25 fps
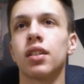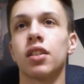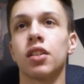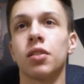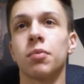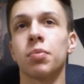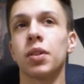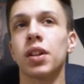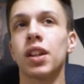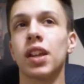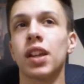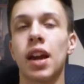
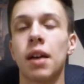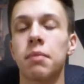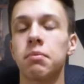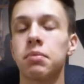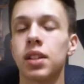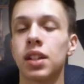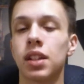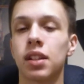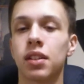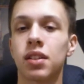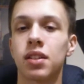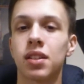they're pretty
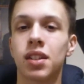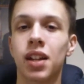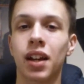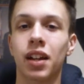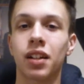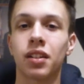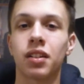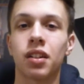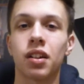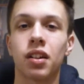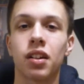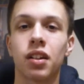empty in the
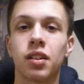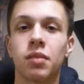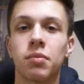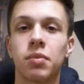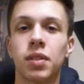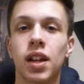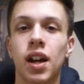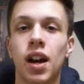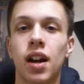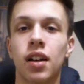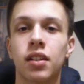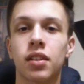secondary, to
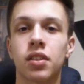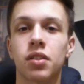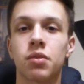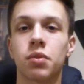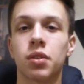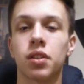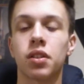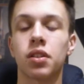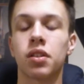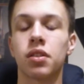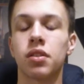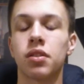be
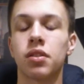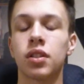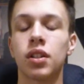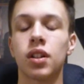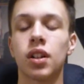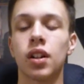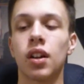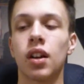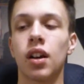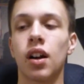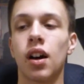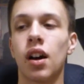honest with you.
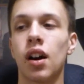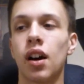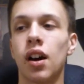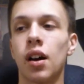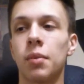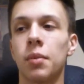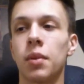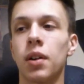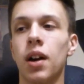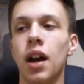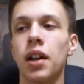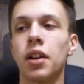
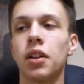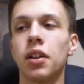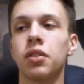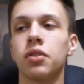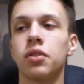I